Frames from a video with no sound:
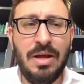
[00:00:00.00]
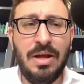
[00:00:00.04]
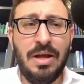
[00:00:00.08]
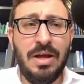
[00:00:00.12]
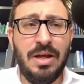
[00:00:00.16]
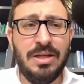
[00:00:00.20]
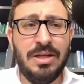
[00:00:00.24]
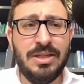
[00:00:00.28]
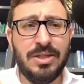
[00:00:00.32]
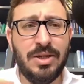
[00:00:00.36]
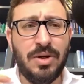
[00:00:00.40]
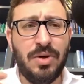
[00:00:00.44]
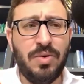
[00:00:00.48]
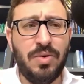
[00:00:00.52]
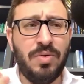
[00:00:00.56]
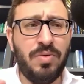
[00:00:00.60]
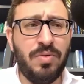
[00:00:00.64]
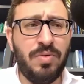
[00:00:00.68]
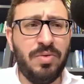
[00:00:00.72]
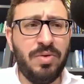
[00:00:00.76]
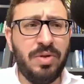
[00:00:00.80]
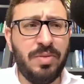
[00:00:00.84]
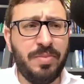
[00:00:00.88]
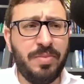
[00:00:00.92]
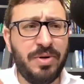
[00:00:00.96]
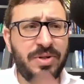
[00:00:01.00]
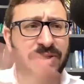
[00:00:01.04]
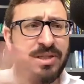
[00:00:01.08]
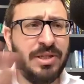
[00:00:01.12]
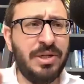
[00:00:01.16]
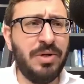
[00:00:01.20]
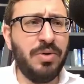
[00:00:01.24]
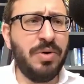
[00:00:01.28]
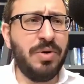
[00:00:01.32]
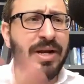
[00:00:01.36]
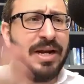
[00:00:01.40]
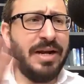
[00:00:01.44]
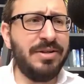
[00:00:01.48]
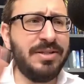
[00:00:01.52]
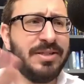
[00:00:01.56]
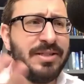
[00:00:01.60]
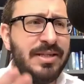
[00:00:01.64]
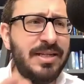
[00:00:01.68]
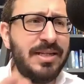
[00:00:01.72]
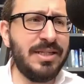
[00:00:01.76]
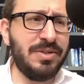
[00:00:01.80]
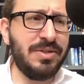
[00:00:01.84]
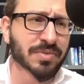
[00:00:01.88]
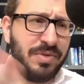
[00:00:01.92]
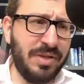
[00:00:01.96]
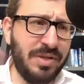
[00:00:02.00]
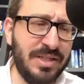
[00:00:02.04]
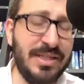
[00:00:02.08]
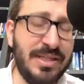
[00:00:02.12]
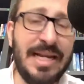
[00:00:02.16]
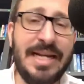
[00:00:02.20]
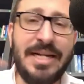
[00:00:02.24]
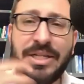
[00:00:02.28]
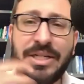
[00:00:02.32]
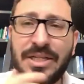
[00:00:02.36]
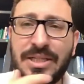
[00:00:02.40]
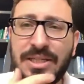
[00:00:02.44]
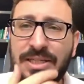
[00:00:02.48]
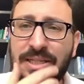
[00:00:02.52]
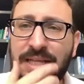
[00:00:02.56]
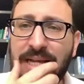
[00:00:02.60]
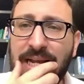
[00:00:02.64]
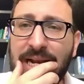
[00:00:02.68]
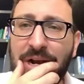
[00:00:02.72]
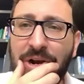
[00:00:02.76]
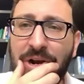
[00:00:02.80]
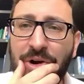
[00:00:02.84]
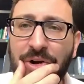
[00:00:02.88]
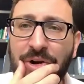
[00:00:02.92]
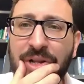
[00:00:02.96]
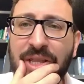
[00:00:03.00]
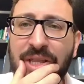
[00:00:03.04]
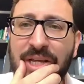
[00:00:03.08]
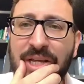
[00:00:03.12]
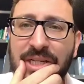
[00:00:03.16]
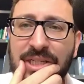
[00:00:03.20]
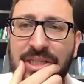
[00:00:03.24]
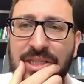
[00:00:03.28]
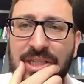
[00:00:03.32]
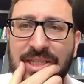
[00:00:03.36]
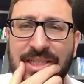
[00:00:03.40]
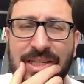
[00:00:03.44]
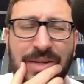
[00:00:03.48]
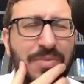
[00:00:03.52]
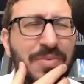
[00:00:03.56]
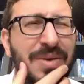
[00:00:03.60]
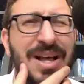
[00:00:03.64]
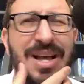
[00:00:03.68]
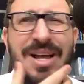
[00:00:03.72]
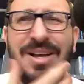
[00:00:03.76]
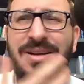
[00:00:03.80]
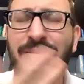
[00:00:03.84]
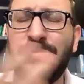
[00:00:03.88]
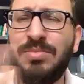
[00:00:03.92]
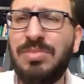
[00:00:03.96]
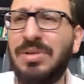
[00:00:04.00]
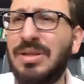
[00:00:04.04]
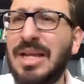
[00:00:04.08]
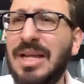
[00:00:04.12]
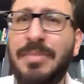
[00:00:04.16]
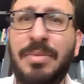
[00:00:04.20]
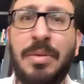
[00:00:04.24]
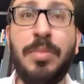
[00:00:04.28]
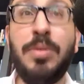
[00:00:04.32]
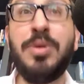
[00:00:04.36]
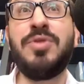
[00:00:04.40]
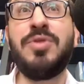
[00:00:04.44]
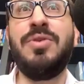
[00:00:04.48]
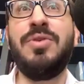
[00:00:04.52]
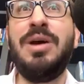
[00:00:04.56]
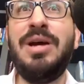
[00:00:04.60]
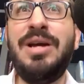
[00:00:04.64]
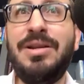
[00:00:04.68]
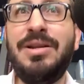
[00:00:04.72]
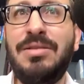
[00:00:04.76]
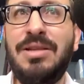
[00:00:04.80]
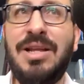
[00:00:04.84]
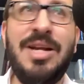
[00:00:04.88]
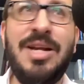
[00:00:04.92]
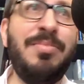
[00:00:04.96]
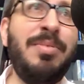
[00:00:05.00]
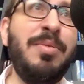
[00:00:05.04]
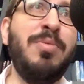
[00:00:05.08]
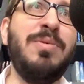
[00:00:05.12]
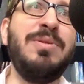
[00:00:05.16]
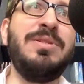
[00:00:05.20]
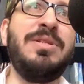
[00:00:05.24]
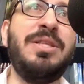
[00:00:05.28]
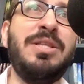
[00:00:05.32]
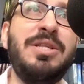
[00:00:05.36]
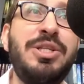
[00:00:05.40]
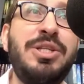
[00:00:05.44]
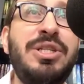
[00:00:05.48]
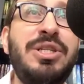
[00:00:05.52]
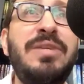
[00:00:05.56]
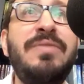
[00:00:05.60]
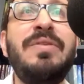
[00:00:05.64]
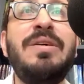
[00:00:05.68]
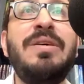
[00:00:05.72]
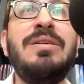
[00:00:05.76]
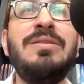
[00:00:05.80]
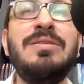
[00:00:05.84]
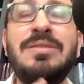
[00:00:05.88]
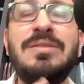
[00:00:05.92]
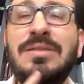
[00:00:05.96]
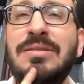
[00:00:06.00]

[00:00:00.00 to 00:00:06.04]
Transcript: So the person who hears this, or the sages that heard this, they said, well, a lot of people tried. A lot of people went to the yeshiva.